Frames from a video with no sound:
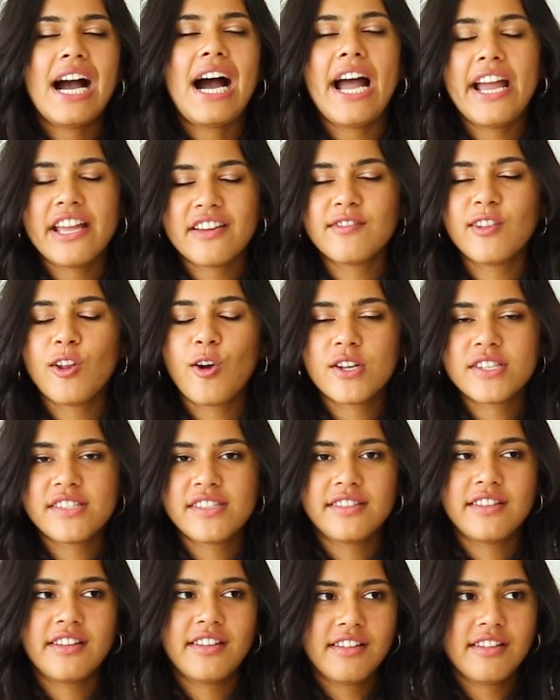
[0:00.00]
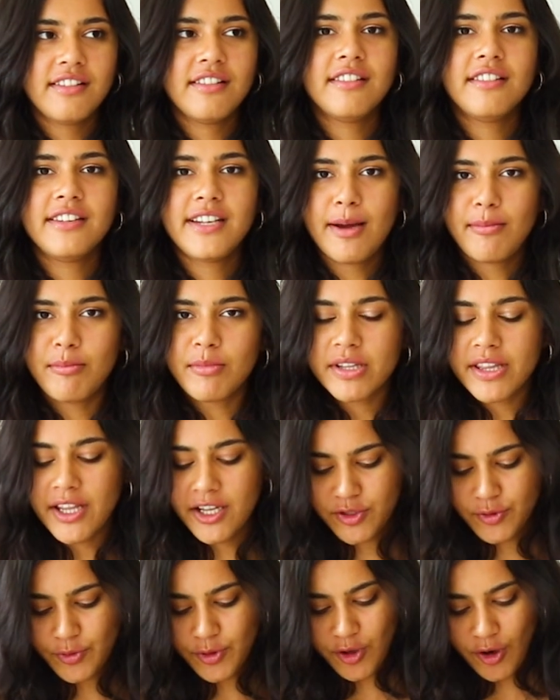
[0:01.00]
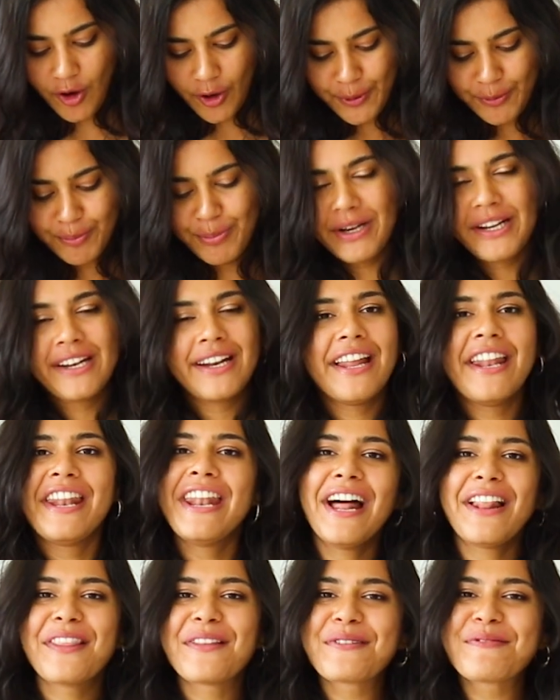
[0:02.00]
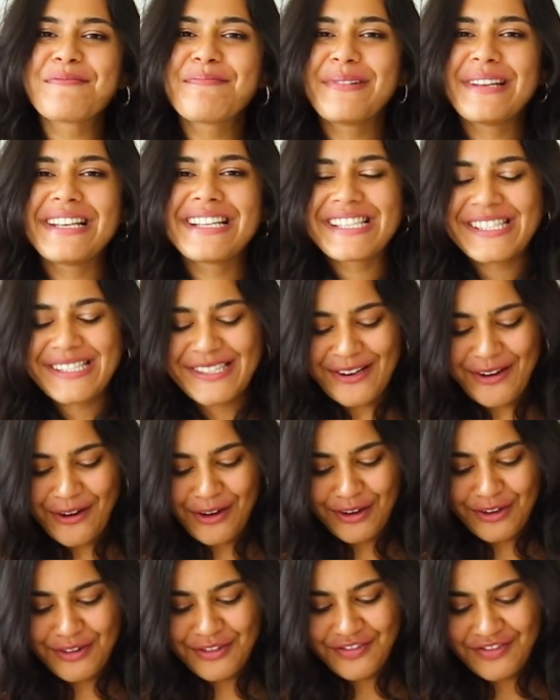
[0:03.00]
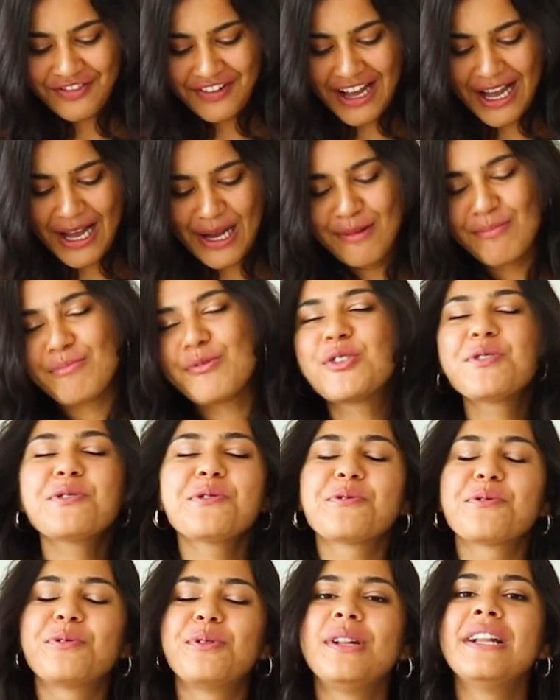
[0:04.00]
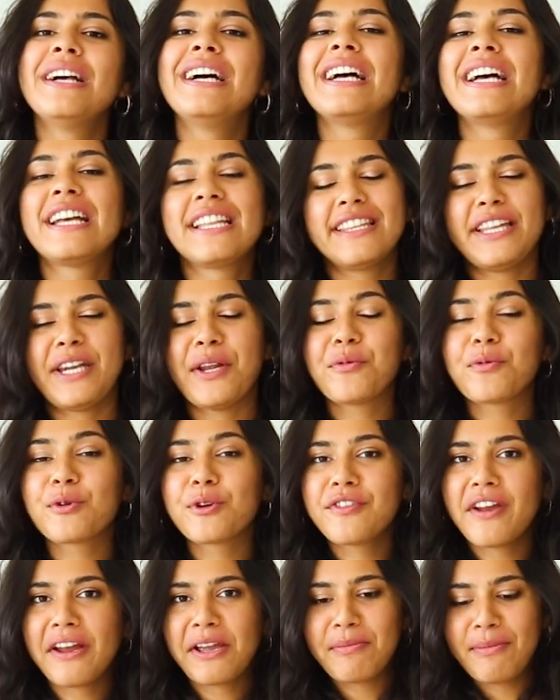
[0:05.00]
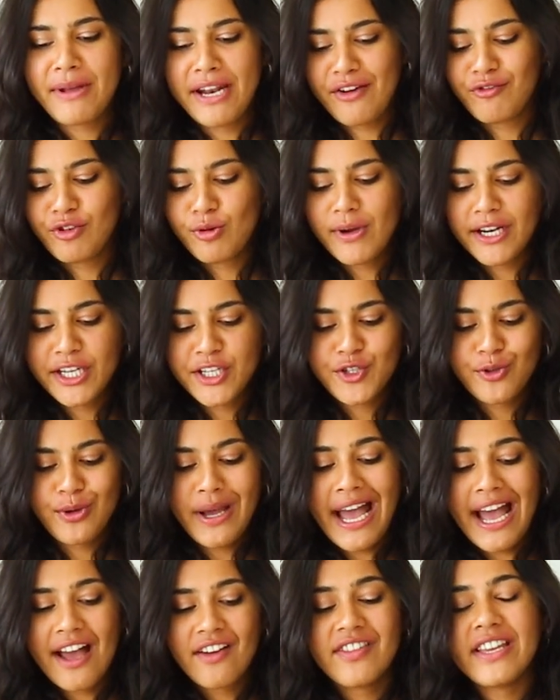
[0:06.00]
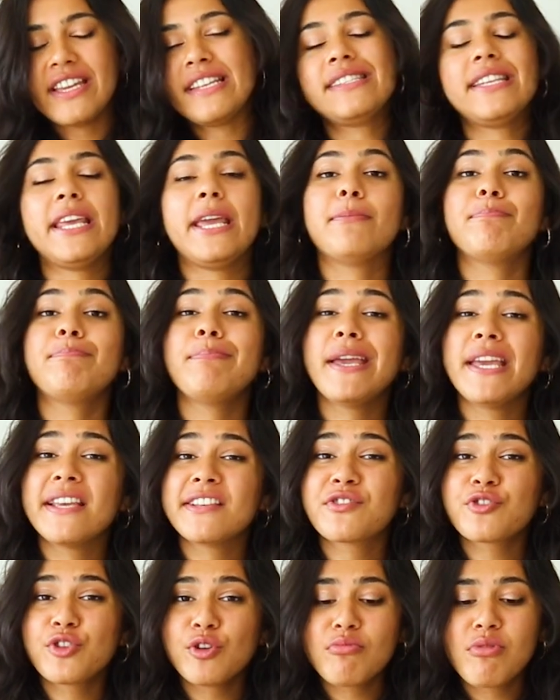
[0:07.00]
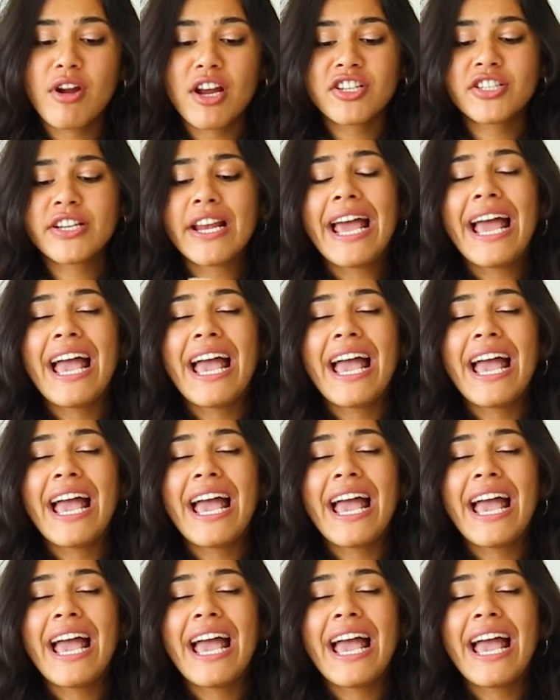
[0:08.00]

I have lost the number that we're on, but another piece of tool that I would recommend everybody to have is a pastry brush.